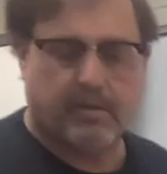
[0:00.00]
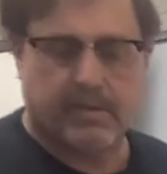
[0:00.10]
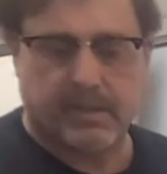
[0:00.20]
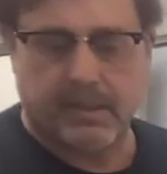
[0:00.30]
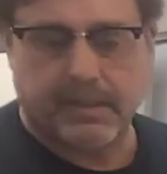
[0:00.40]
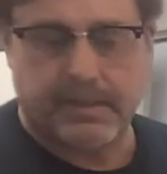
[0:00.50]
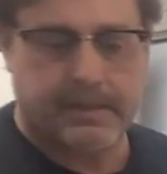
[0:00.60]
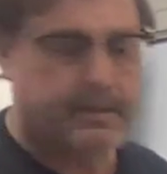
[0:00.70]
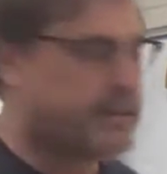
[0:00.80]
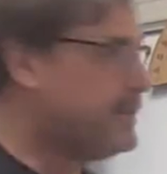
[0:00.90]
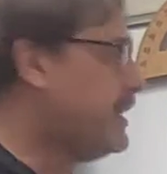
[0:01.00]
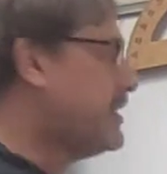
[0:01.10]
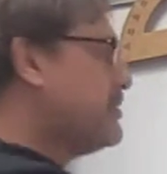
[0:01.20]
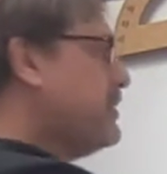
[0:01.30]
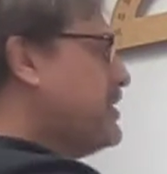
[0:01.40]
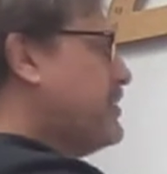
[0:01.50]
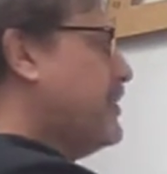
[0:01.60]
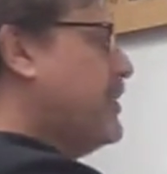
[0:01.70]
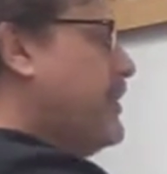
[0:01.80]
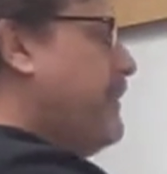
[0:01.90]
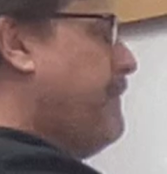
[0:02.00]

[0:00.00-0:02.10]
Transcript: over x plus 4